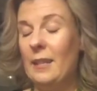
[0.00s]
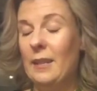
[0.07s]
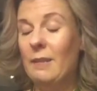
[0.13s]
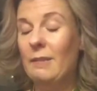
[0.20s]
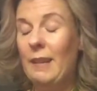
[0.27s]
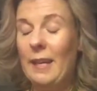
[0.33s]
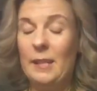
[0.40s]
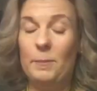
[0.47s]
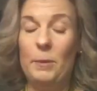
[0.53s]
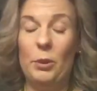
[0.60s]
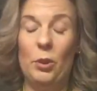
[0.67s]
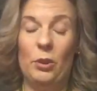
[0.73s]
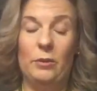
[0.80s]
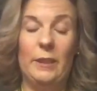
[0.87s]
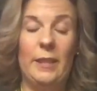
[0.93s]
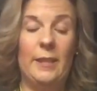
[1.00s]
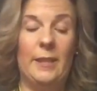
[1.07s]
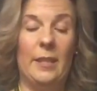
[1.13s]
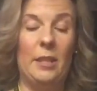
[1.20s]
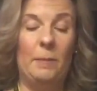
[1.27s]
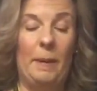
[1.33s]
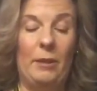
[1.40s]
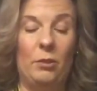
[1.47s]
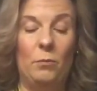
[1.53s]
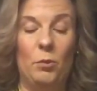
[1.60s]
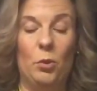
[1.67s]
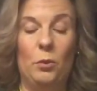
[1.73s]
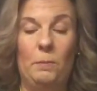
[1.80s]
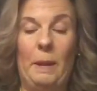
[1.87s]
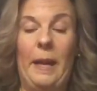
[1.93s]
the last but not least in the bathroom
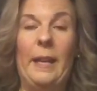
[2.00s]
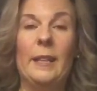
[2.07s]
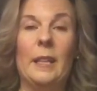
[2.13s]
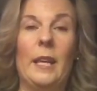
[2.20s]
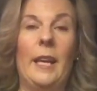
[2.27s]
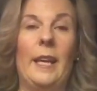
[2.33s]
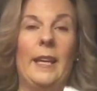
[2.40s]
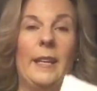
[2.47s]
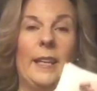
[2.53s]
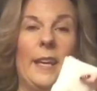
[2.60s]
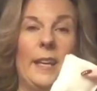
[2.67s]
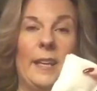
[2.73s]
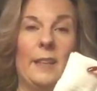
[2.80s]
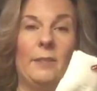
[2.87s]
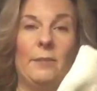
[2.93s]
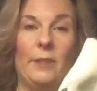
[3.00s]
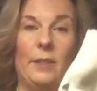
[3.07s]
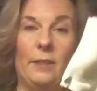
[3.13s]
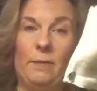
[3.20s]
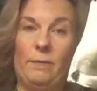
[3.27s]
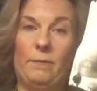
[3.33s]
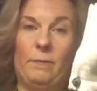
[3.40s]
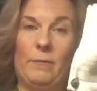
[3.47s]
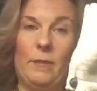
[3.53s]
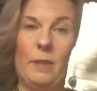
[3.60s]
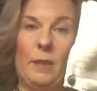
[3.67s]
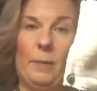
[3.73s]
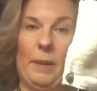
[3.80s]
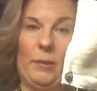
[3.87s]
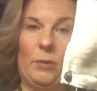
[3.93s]
zone pack, I have
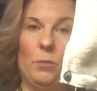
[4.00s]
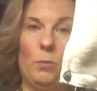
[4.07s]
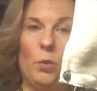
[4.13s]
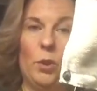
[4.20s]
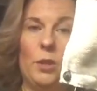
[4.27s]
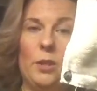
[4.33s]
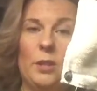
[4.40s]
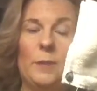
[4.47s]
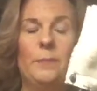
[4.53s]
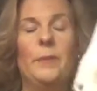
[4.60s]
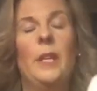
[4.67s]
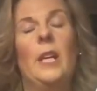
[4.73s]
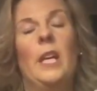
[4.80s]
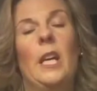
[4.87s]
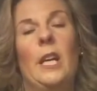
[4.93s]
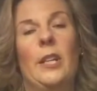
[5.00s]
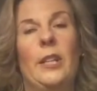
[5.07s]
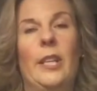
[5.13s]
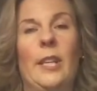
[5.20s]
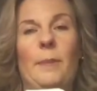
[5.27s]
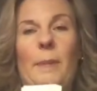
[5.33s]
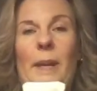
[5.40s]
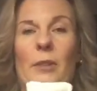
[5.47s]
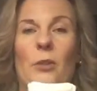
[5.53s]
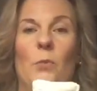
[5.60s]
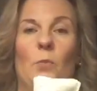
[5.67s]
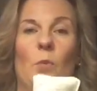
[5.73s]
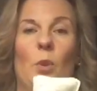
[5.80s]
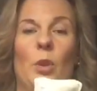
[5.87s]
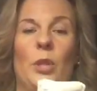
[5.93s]
the bathroom wand. The
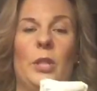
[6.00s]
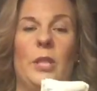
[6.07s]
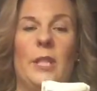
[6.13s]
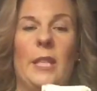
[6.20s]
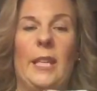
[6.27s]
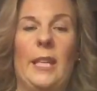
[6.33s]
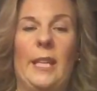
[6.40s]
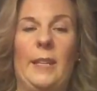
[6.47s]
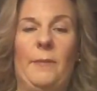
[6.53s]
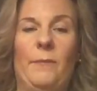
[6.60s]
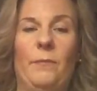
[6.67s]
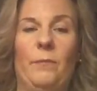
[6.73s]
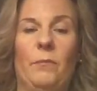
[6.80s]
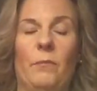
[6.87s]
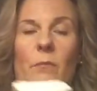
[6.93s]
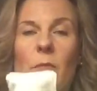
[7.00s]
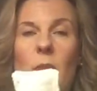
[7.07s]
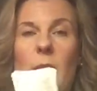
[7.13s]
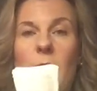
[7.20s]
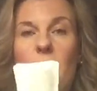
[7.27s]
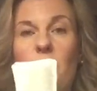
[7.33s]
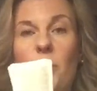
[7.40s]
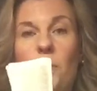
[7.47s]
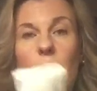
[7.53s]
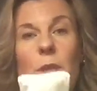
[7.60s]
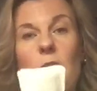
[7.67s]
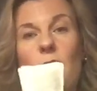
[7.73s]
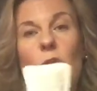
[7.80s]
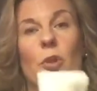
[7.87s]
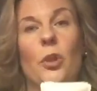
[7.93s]
bathroom wand is your
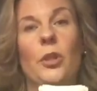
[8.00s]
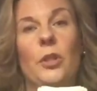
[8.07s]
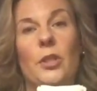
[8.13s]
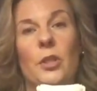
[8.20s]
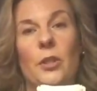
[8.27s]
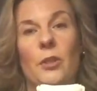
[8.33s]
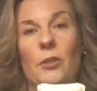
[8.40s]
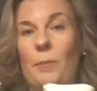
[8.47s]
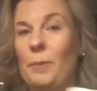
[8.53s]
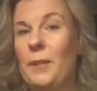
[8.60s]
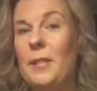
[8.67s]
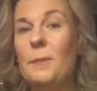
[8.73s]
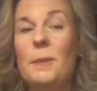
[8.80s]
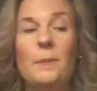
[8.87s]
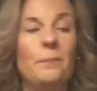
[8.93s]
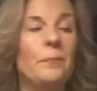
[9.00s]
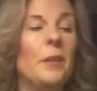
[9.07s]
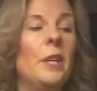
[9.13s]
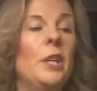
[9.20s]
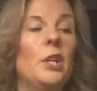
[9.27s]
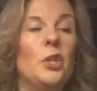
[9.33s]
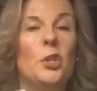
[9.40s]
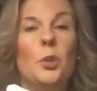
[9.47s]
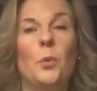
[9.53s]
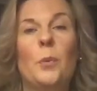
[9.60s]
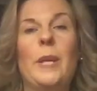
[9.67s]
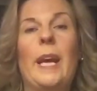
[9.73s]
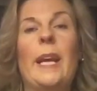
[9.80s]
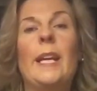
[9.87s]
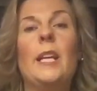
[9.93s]
bleach and toilet duck replacement. So
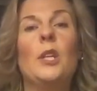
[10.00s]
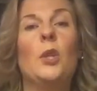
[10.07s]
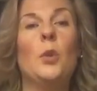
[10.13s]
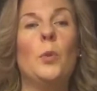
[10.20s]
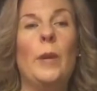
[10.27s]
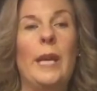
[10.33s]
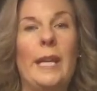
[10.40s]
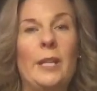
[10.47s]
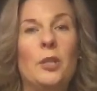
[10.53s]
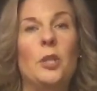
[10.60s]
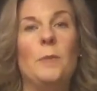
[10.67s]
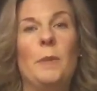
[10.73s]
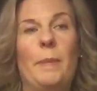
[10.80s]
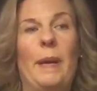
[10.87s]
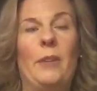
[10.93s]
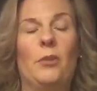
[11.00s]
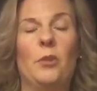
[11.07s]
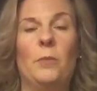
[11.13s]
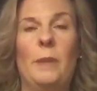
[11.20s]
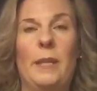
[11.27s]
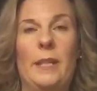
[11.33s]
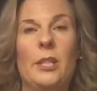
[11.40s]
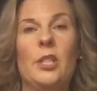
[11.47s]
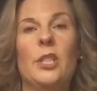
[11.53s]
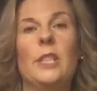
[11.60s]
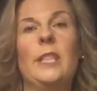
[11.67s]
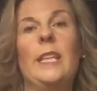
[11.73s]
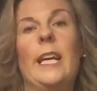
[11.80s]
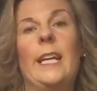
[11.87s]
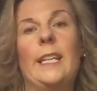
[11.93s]
when I go into my bathroom,
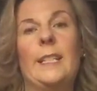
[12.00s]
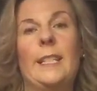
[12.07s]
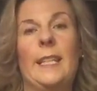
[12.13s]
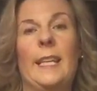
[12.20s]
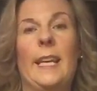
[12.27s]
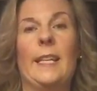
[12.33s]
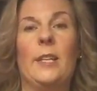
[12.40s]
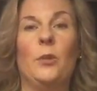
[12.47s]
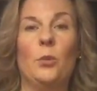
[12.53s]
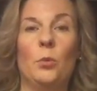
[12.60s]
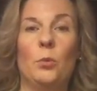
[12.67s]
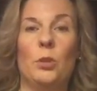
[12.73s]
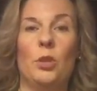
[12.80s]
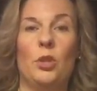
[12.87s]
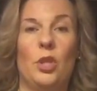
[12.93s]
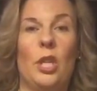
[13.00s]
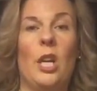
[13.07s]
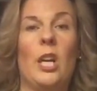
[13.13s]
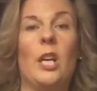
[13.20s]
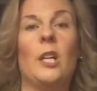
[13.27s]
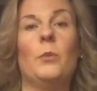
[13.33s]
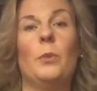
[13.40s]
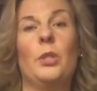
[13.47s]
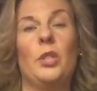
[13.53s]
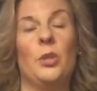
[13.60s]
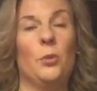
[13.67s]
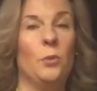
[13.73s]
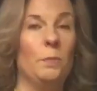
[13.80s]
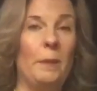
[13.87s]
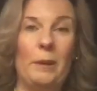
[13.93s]
initially I take in an old jar, which
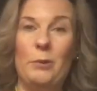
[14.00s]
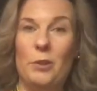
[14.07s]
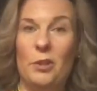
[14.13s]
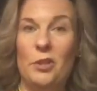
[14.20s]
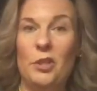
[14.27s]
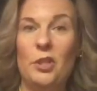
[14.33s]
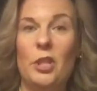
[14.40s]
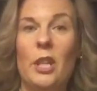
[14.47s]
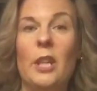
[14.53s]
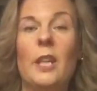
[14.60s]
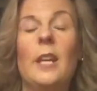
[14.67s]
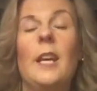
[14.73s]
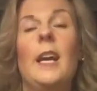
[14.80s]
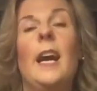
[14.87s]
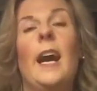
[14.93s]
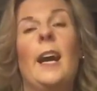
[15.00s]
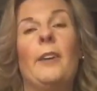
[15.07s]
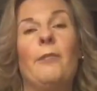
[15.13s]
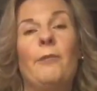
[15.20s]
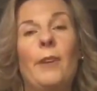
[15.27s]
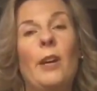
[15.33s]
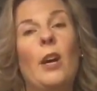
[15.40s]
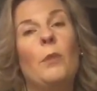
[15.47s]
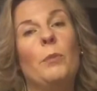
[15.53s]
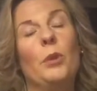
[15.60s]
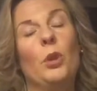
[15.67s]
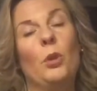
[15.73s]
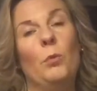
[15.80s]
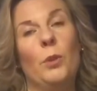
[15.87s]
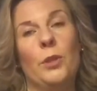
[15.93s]
is an old pickled onion jar. I fill it up
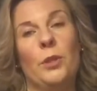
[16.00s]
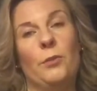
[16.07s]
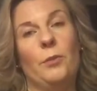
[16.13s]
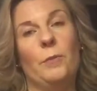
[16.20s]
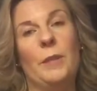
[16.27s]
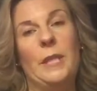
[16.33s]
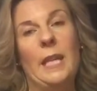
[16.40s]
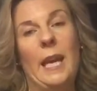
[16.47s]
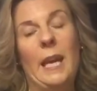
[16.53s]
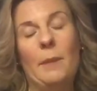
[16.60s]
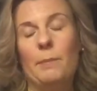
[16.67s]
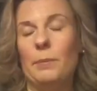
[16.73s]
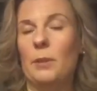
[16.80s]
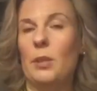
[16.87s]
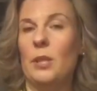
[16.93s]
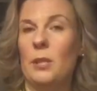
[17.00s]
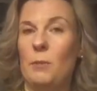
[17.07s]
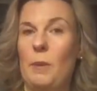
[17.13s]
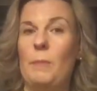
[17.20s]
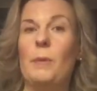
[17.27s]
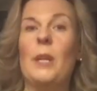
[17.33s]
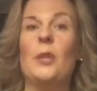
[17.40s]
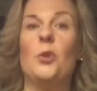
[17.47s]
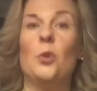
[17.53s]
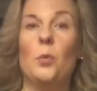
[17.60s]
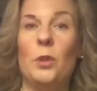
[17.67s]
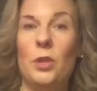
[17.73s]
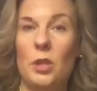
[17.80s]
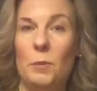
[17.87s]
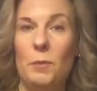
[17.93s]
with hot water from the tap, because remember, I don't
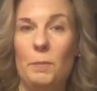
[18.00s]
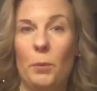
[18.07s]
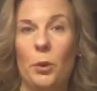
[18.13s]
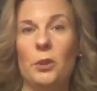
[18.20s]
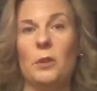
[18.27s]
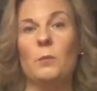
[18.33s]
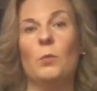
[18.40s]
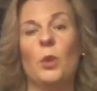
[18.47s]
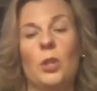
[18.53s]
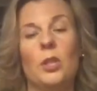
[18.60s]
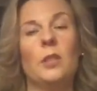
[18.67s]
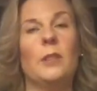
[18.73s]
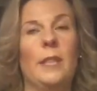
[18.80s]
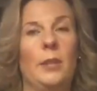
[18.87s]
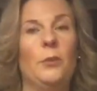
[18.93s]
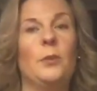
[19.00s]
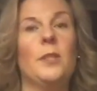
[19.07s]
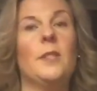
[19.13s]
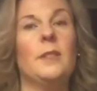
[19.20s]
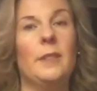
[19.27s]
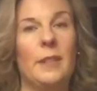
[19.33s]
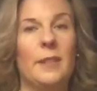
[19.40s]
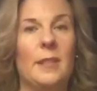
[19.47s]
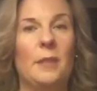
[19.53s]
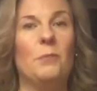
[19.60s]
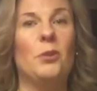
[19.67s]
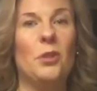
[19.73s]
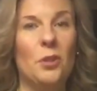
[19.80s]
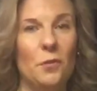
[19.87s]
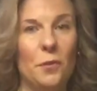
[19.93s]
want it to be boiling water. ENJO doesn't like
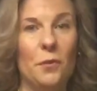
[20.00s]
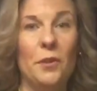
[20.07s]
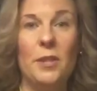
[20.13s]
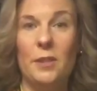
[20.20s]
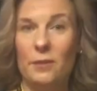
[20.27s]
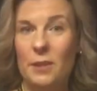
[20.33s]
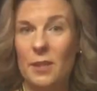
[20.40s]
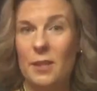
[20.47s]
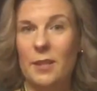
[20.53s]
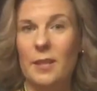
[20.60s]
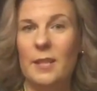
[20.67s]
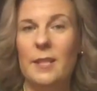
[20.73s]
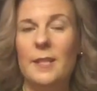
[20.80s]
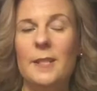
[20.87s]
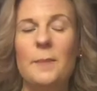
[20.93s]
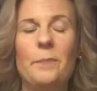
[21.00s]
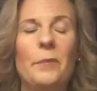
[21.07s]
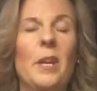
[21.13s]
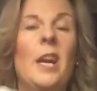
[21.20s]
temperatures of over 70 degrees.